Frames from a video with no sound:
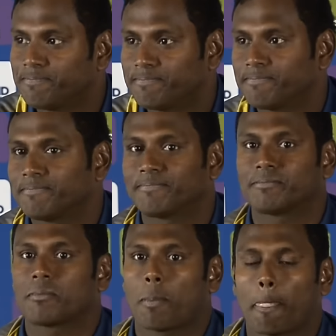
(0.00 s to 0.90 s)
Just come
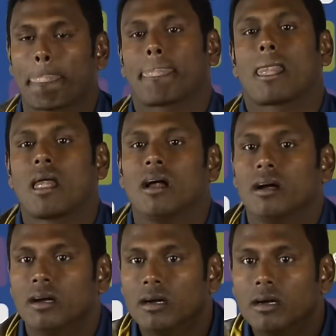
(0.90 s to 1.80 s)
back to that, that was
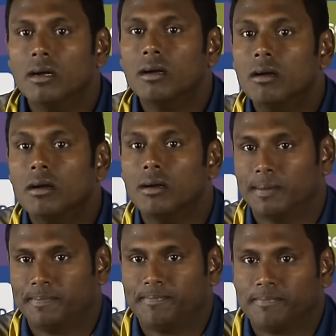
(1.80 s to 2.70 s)
a, I mean, you're quite
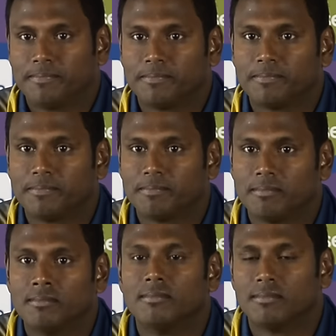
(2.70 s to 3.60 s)
new in the job
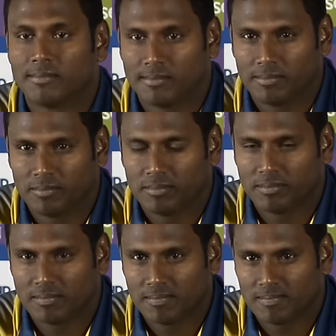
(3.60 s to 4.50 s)
um,
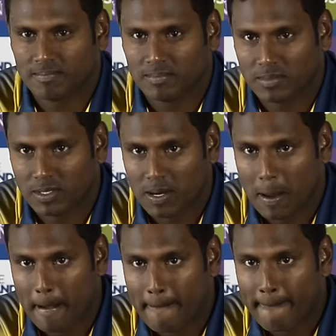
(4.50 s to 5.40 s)
you know, that was
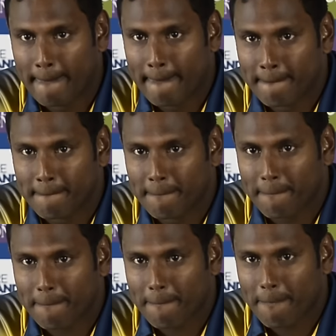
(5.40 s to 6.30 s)
almost a big moment for
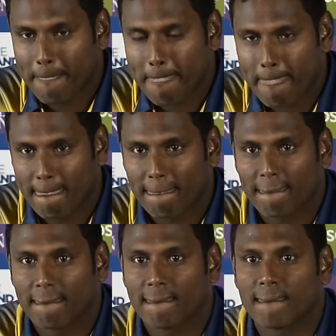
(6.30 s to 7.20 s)
your captaincy, but you
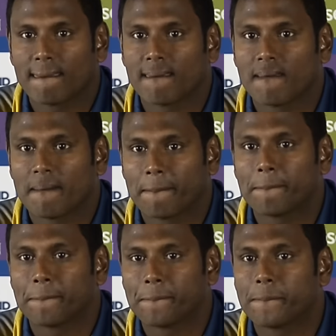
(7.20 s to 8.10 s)
did st stand
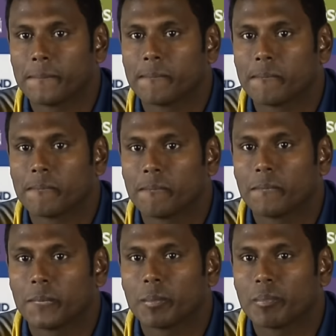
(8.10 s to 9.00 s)
up and say, look, I
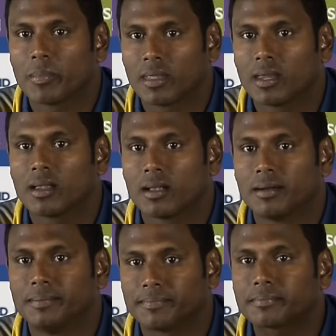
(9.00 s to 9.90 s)
stand by what the
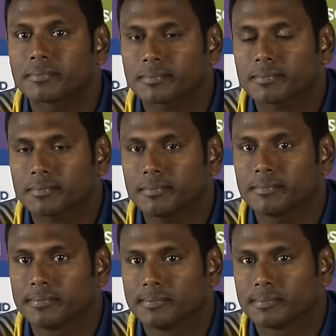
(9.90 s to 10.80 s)
team did, and
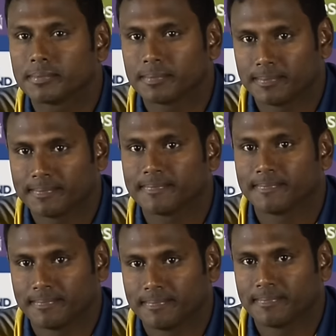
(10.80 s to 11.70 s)
you had support from
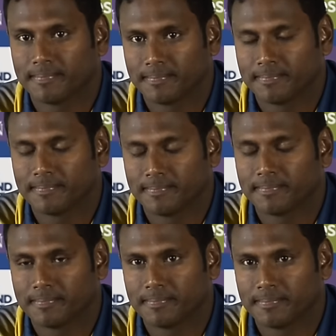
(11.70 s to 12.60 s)
Mahela as well.
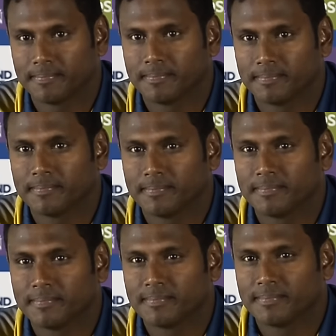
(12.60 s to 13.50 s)
It was uh,
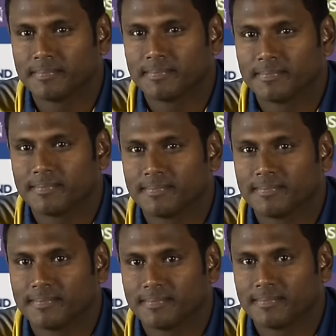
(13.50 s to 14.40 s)
you know, quite a time
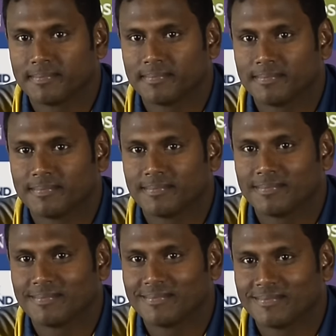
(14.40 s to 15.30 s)
for your captaincy,
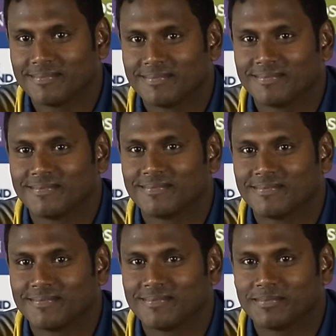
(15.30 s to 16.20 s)
was that one
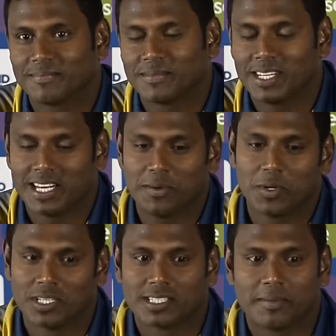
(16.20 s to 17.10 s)
incident, wasn't it? Yeah, it
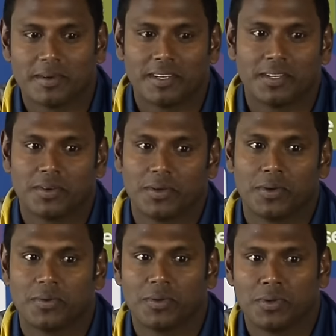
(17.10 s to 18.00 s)
was. I mean, you know,
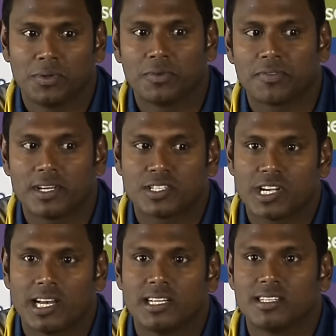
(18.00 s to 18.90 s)
you, you face
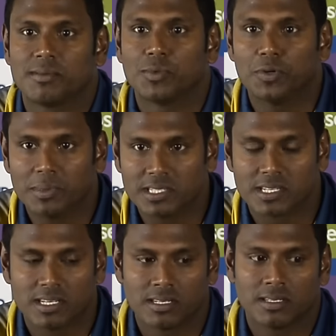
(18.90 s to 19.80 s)
challenging moments
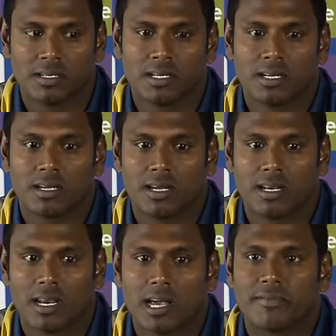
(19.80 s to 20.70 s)
in
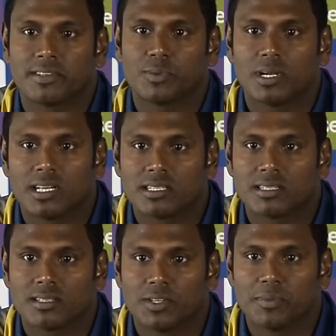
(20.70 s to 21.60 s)
in life as well
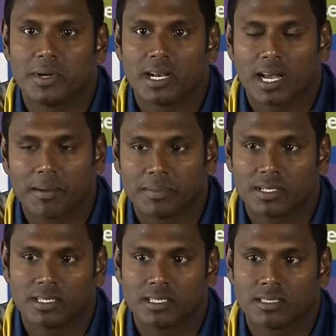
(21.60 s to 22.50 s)
as, you know, being a
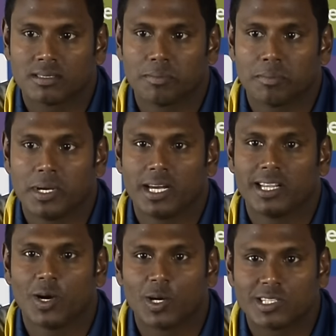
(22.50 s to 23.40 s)
captain. Being in
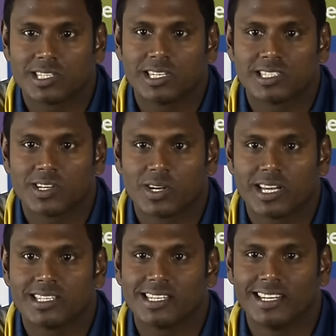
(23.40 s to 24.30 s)
the hot seat is not
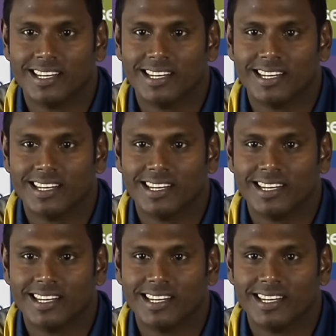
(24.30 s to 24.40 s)
easy